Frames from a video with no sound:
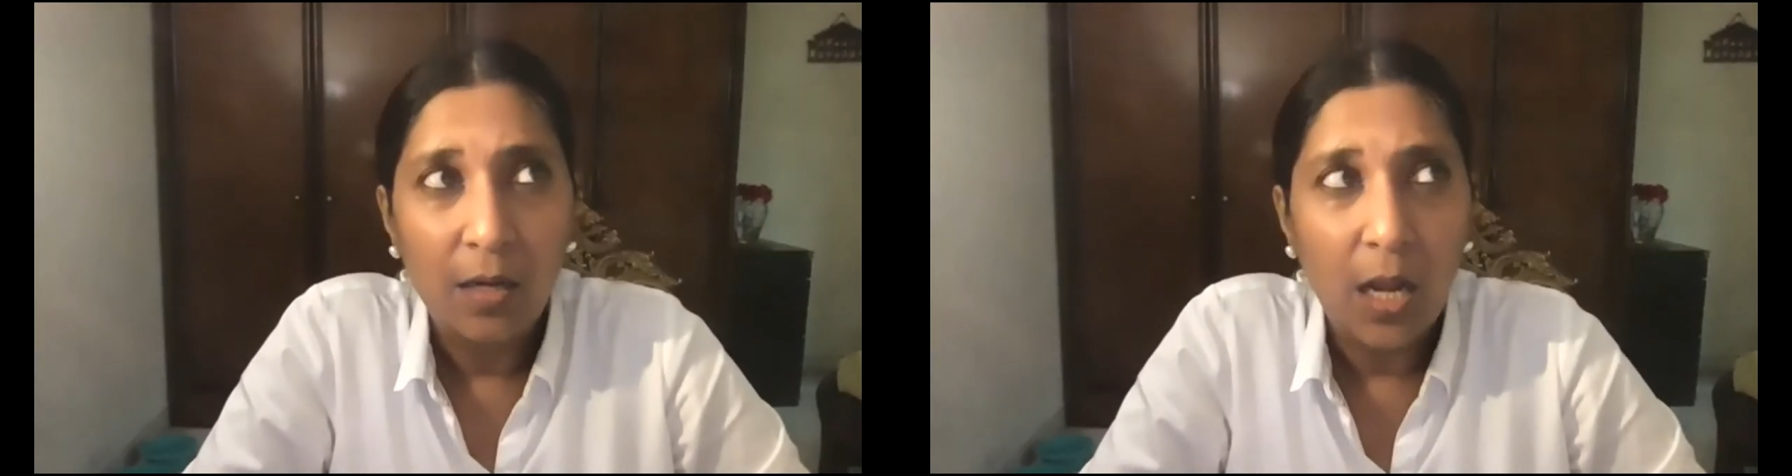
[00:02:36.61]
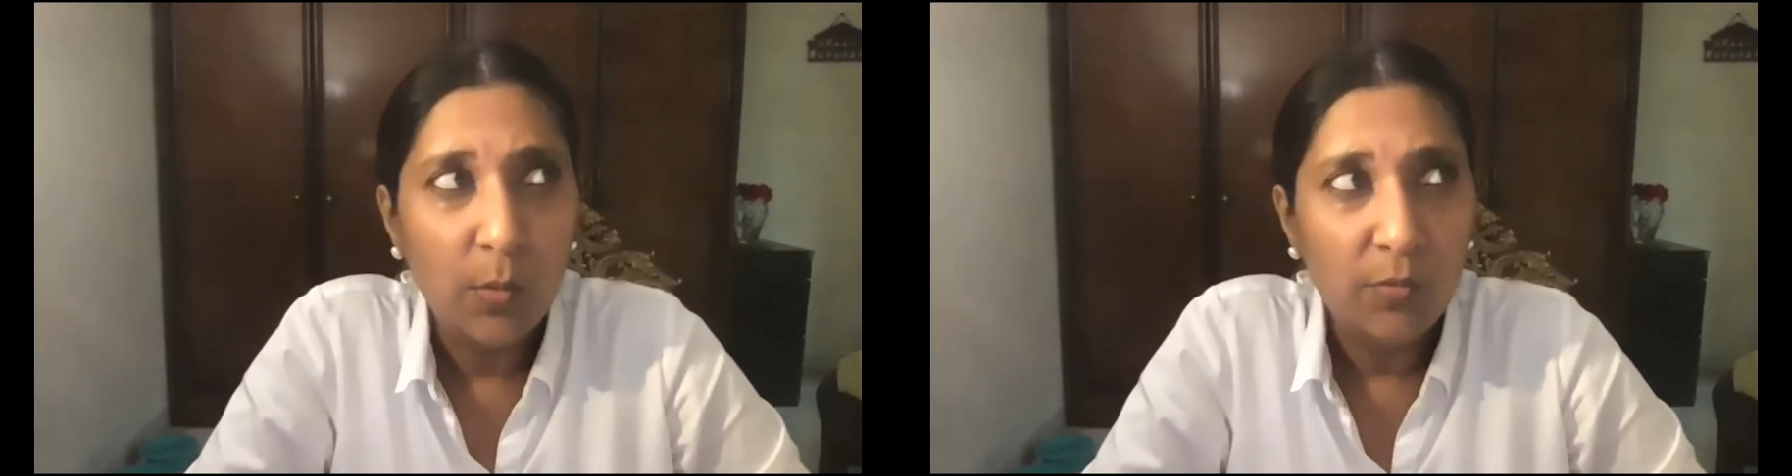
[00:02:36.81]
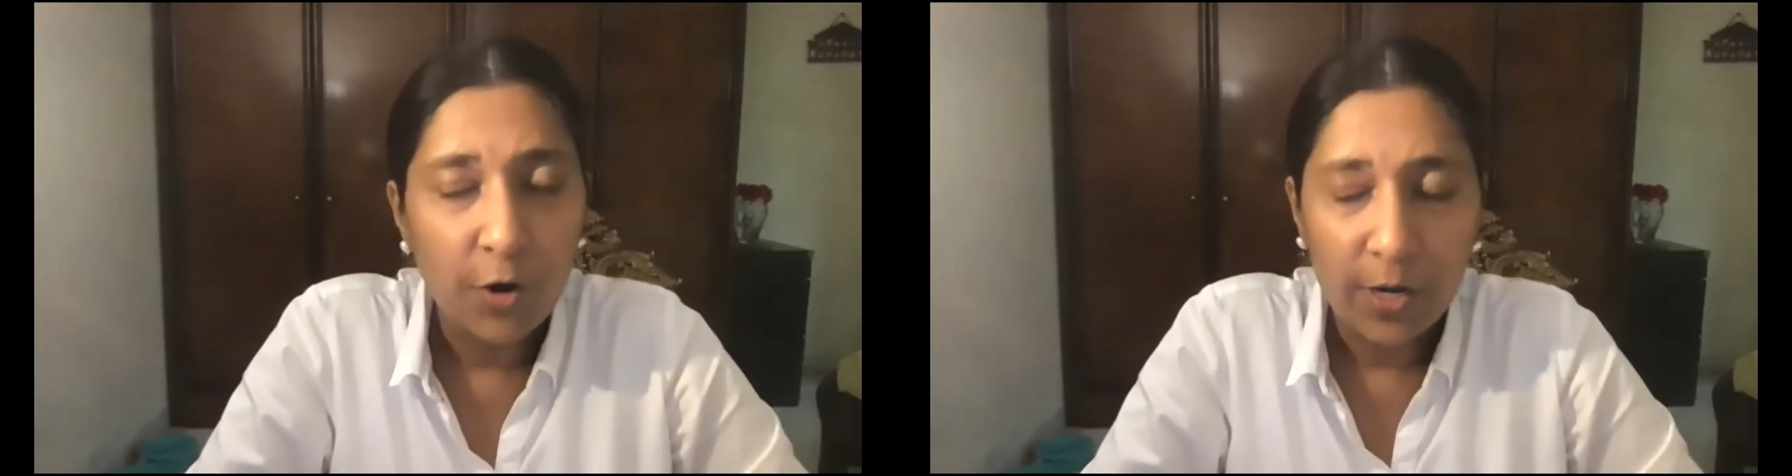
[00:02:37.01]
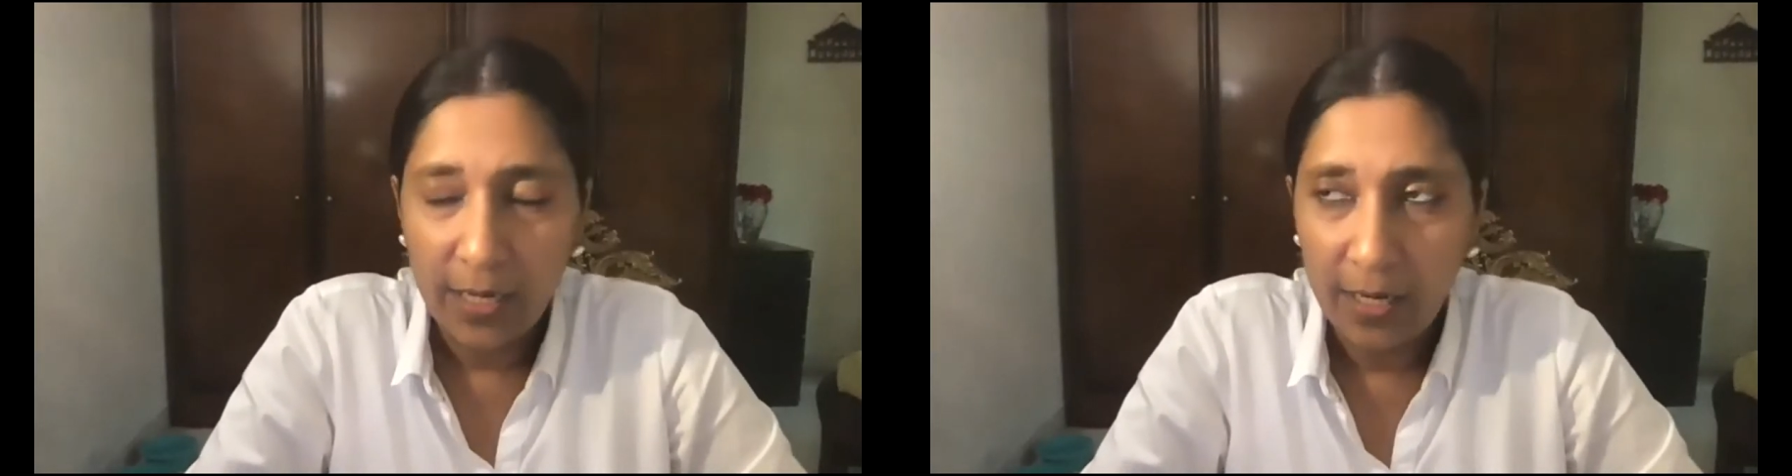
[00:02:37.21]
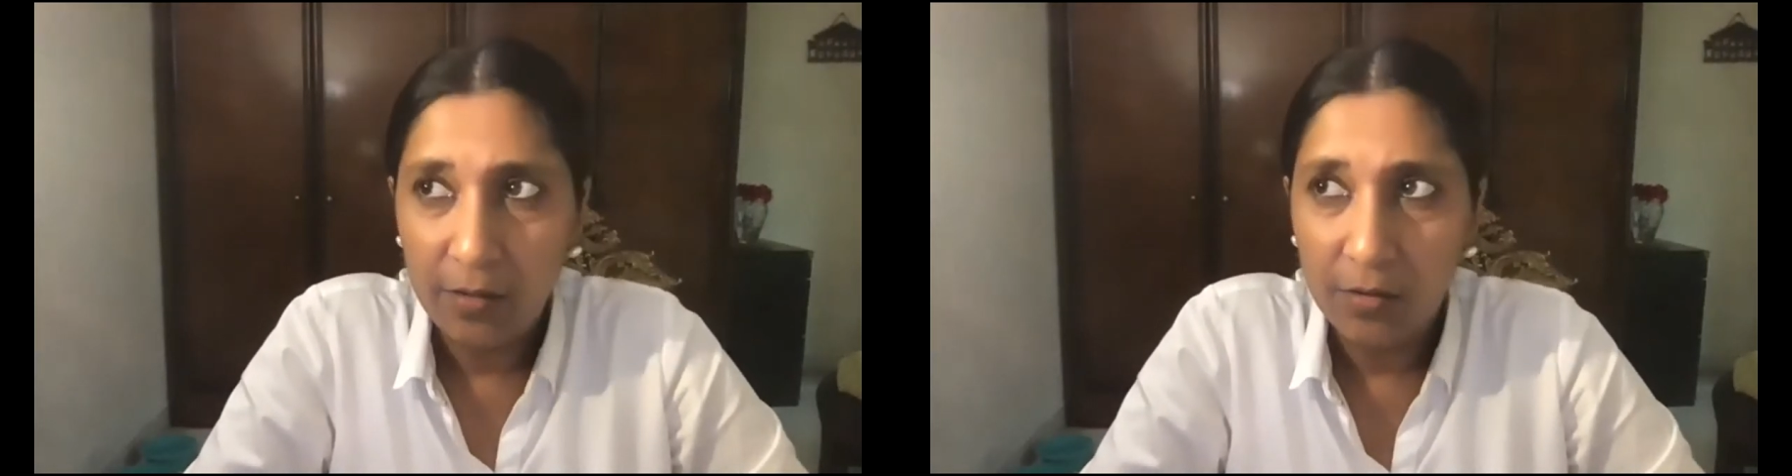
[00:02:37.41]
Now I'm
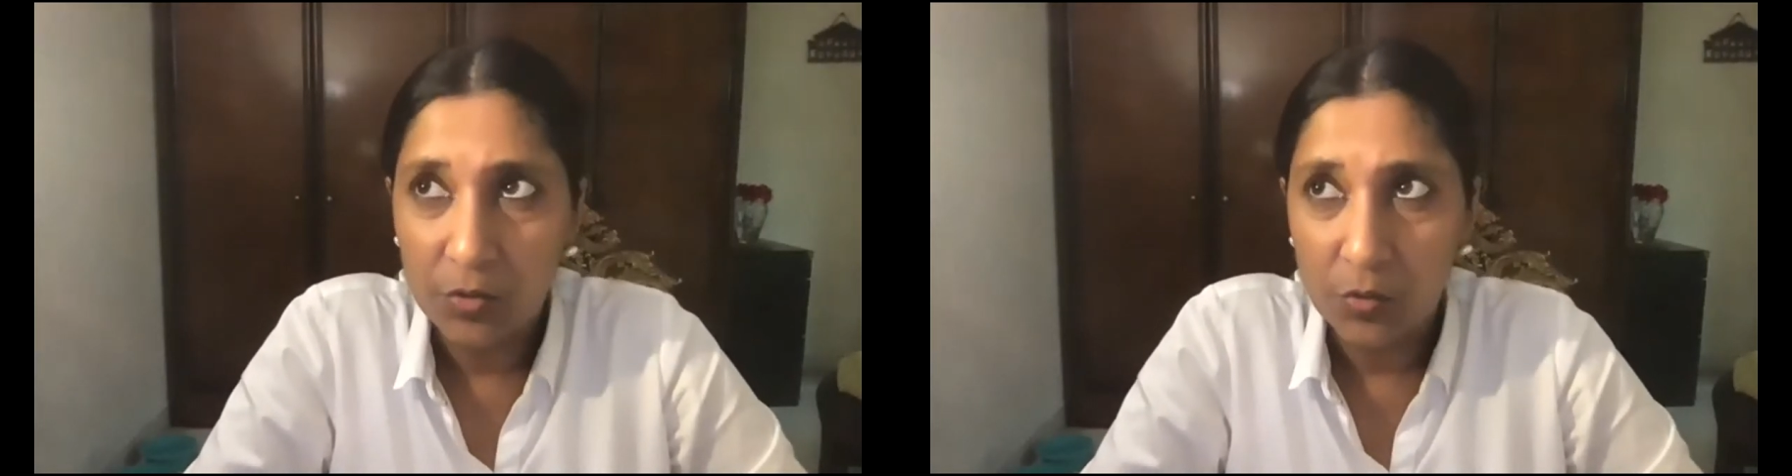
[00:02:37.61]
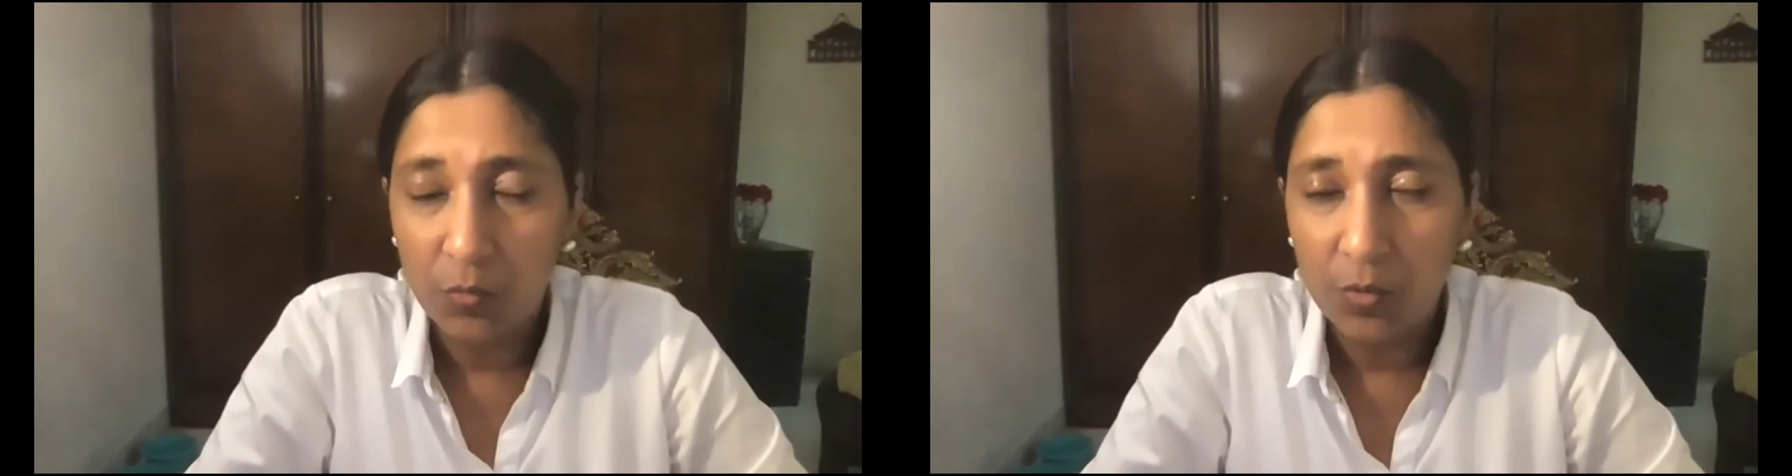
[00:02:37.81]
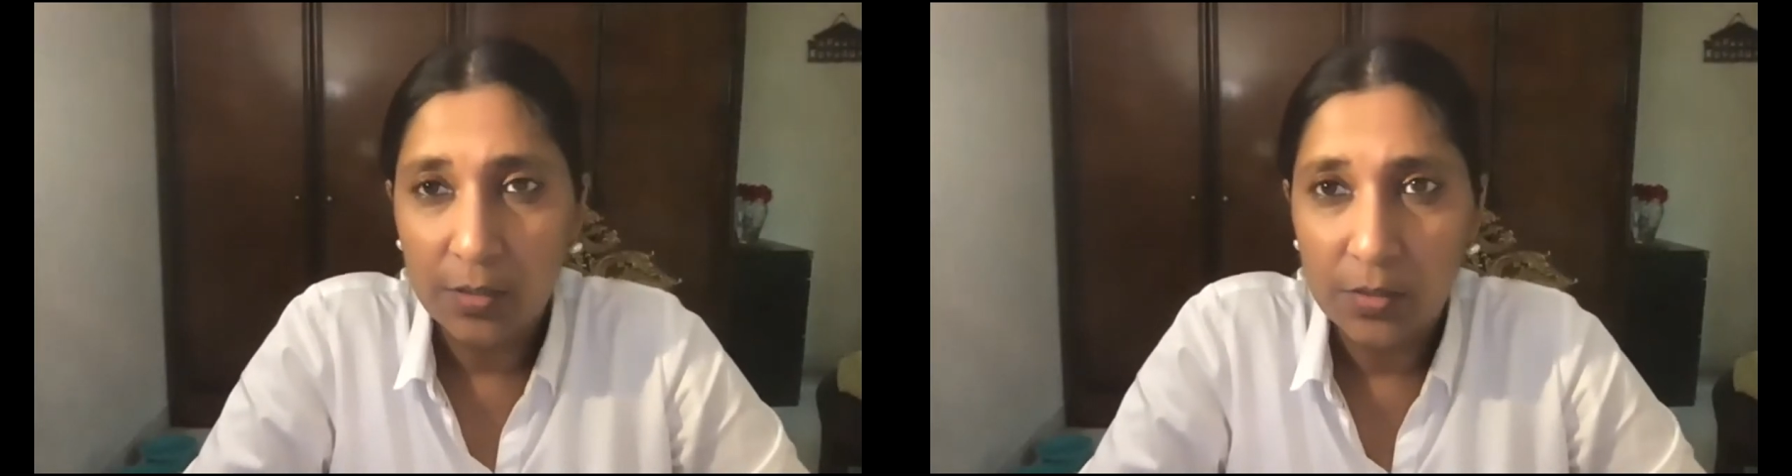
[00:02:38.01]
48 years old,